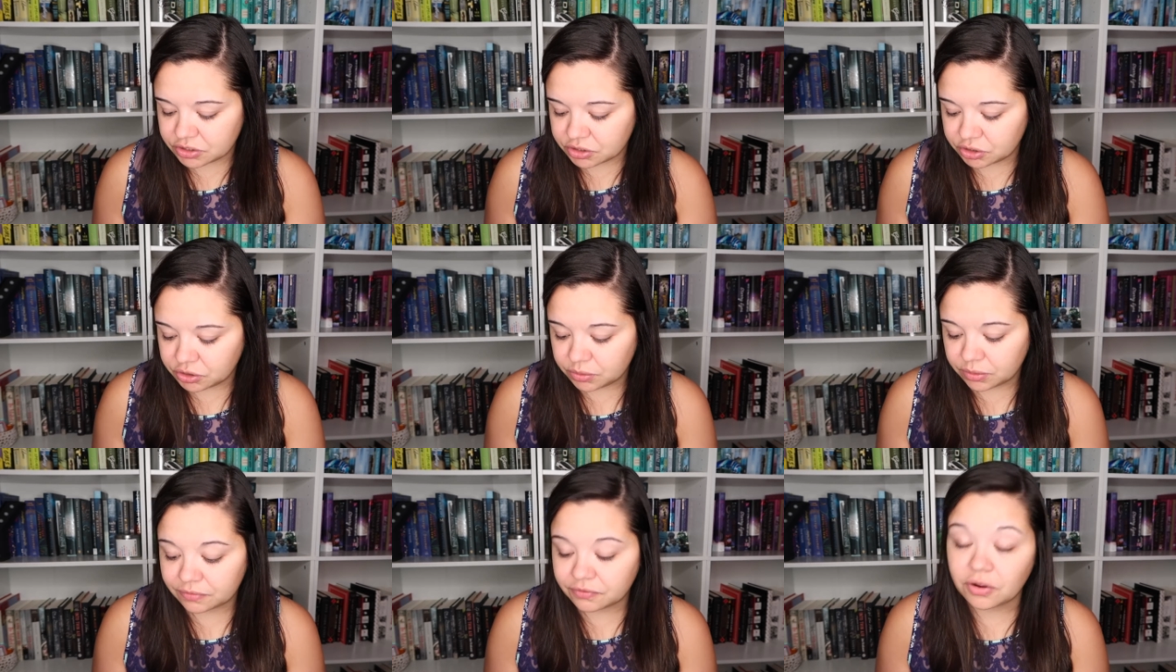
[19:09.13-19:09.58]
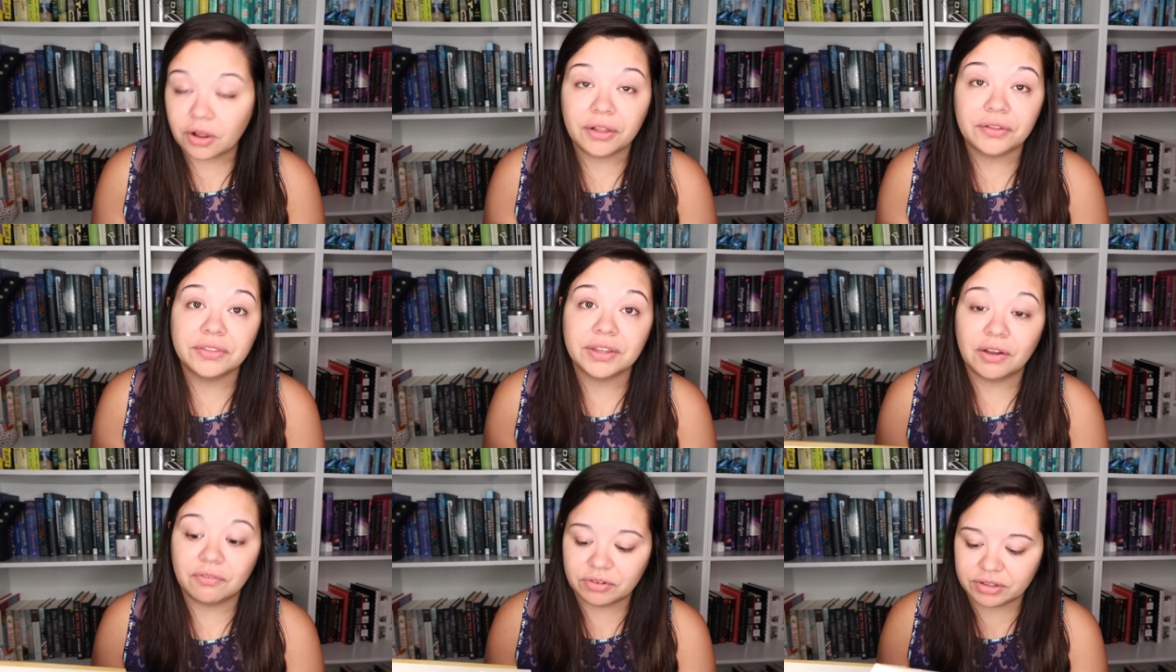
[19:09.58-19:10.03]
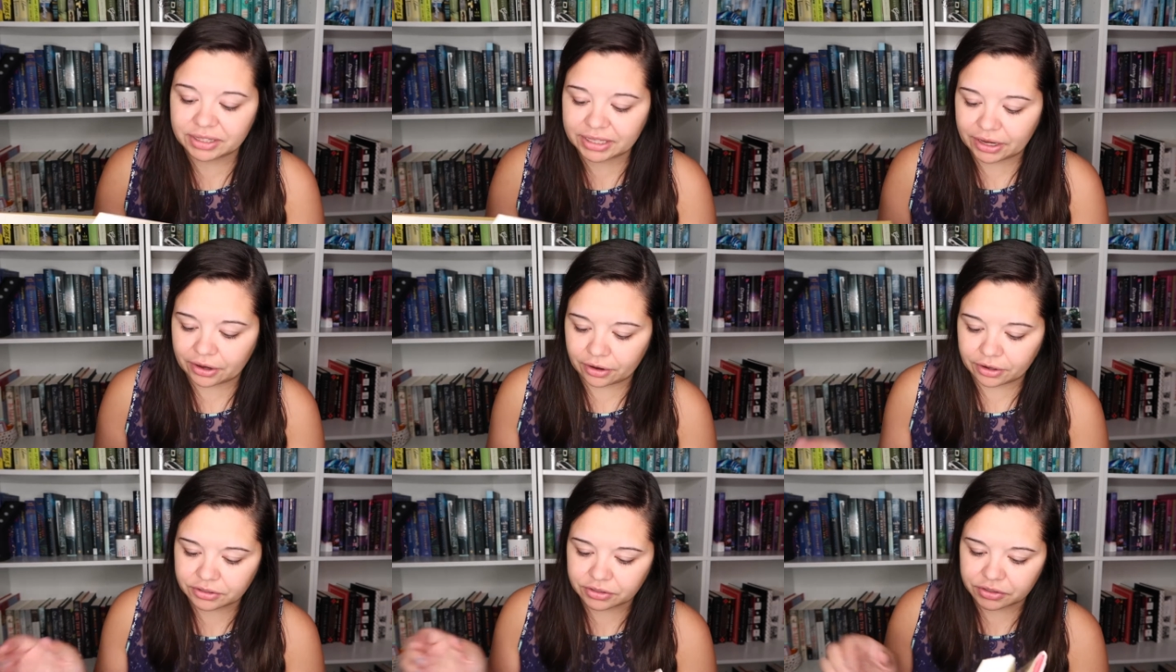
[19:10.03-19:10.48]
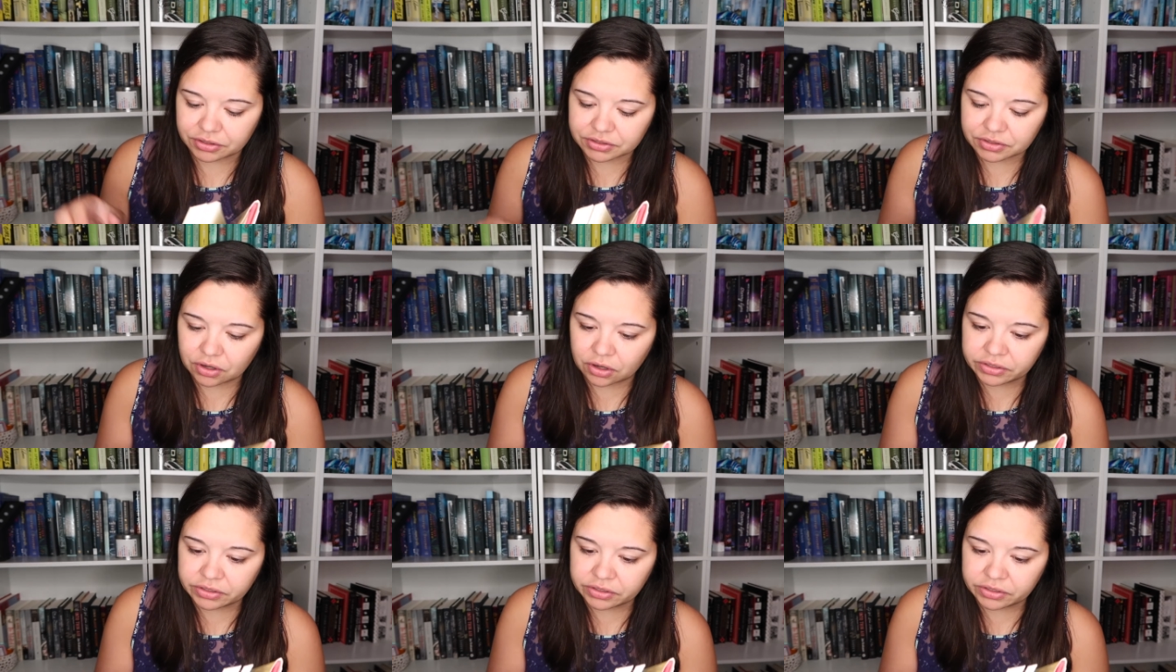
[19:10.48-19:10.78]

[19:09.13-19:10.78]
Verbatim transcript: to fall in love with the characters.